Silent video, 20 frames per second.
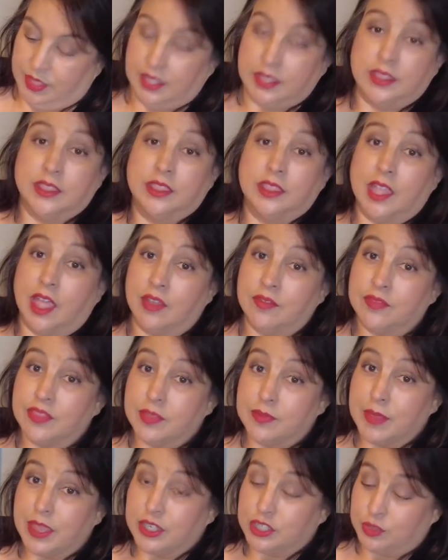Love the
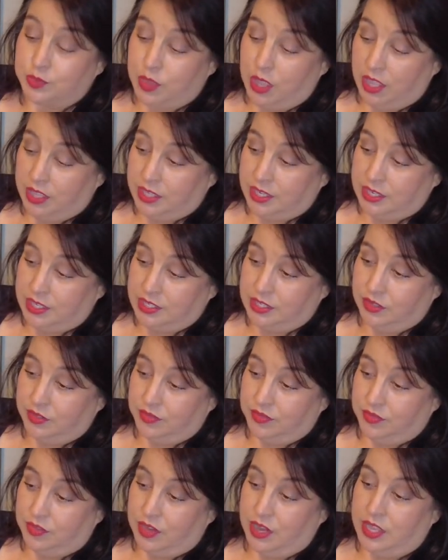mesh pocket in the
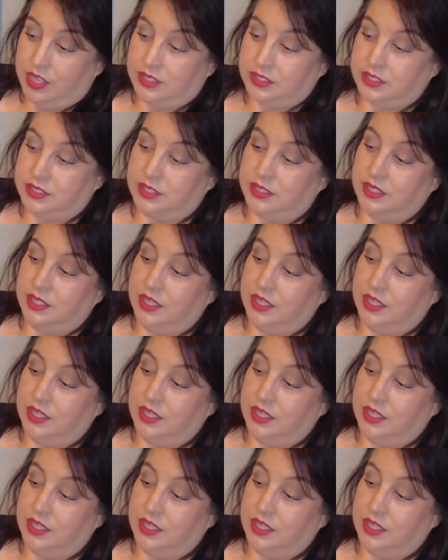front